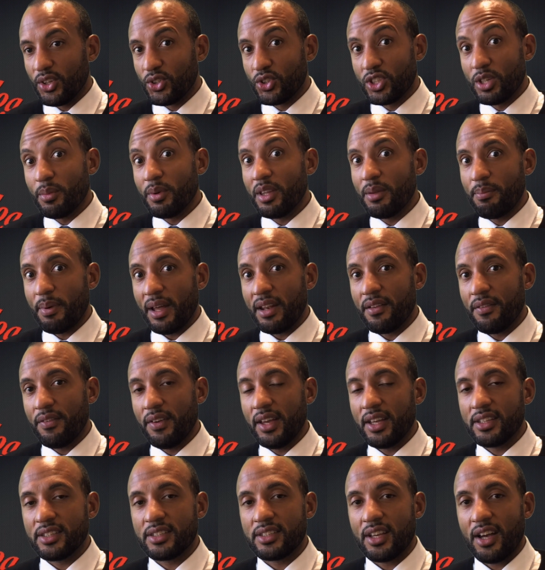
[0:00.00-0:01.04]
Some of the
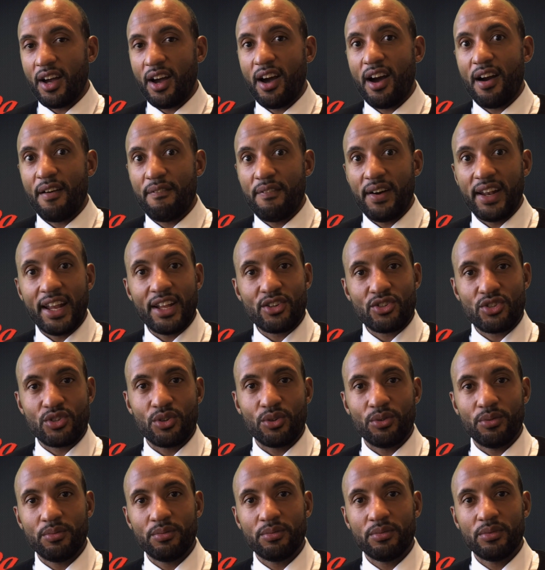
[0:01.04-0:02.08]
benefits are
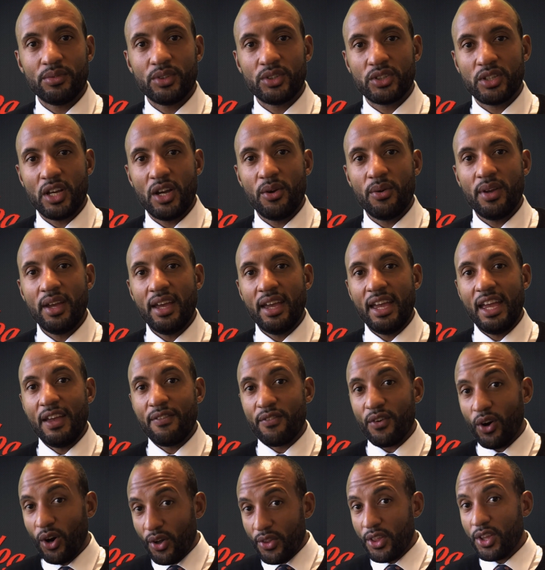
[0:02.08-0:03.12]
financial. So
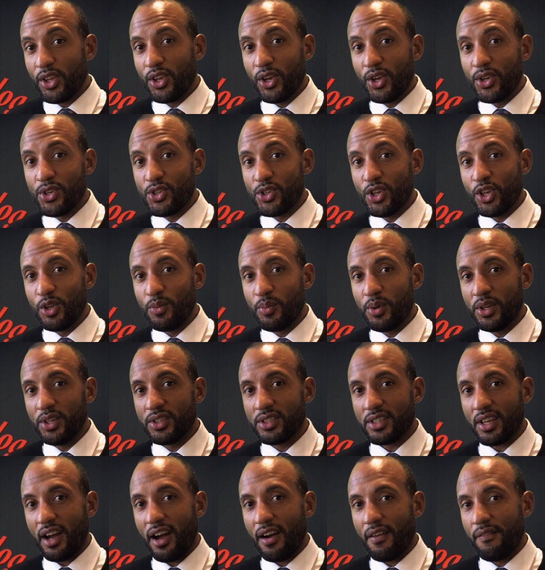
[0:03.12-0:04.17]
if other
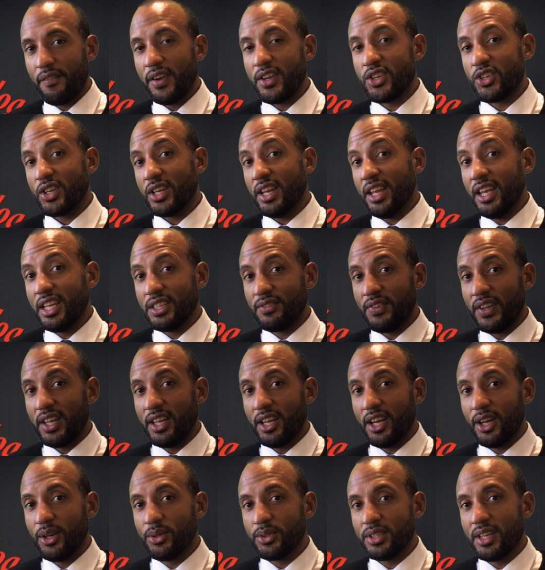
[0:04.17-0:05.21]
YouTubers are featuring his
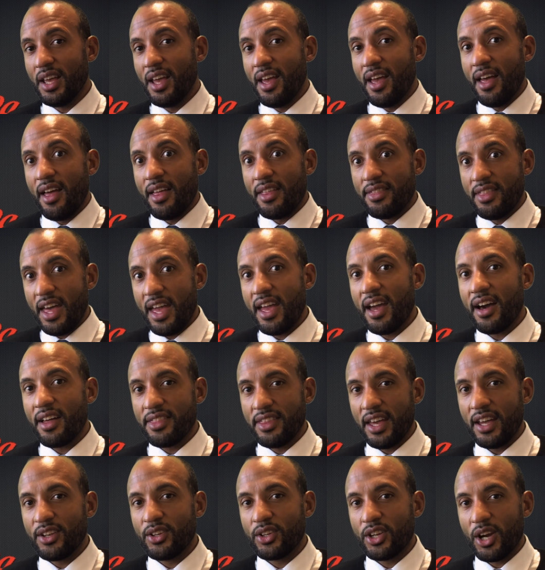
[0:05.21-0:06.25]
videos, they
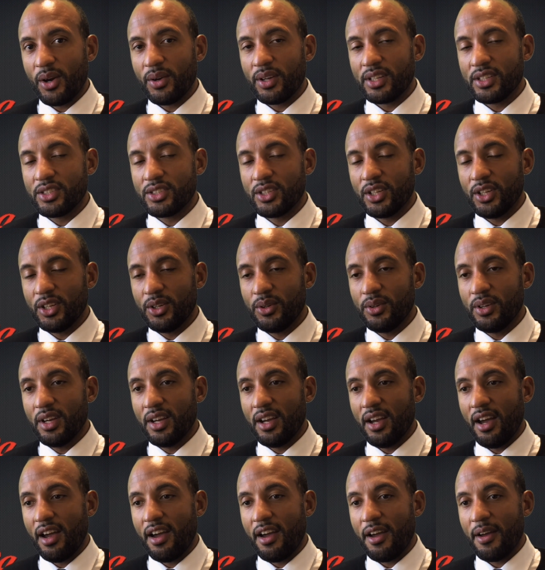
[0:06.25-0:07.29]
are then going to
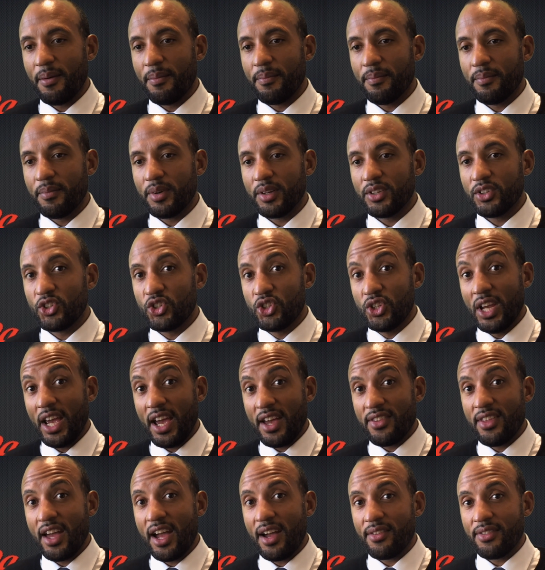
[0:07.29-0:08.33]

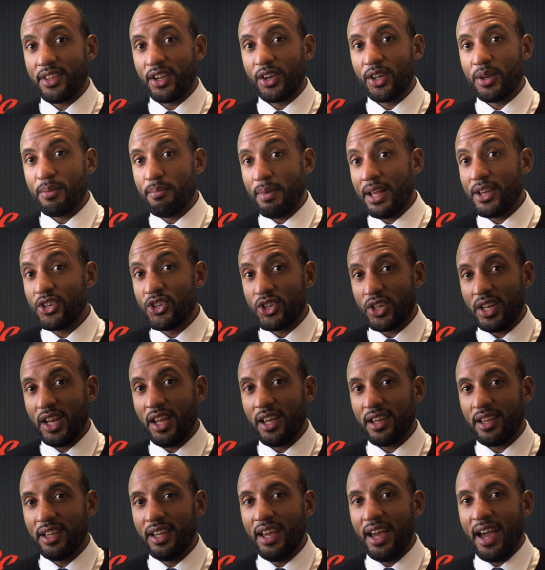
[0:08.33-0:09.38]
share that, they're going to
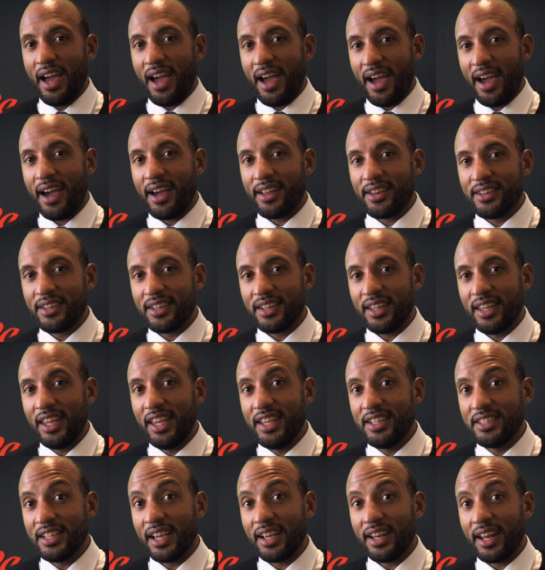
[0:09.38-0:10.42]
mention it, and
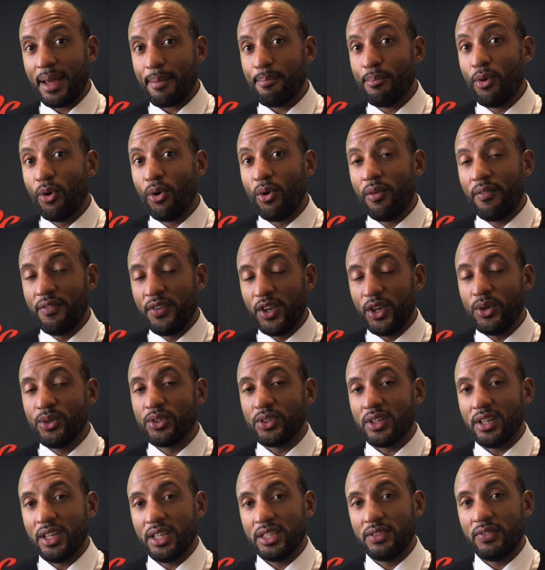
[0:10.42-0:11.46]
he's then going to get more
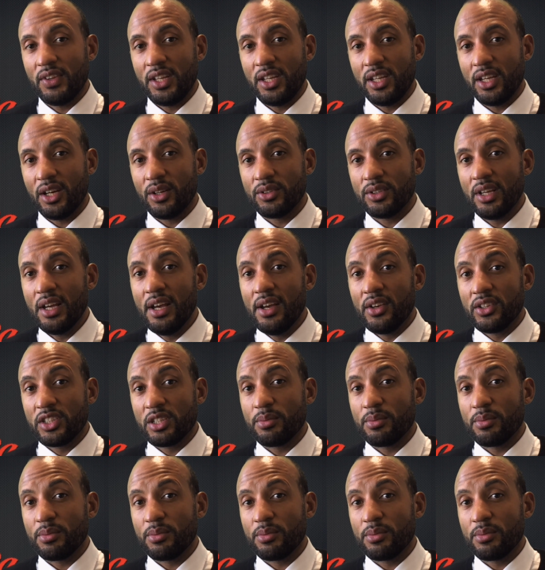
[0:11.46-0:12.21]
views on his videos.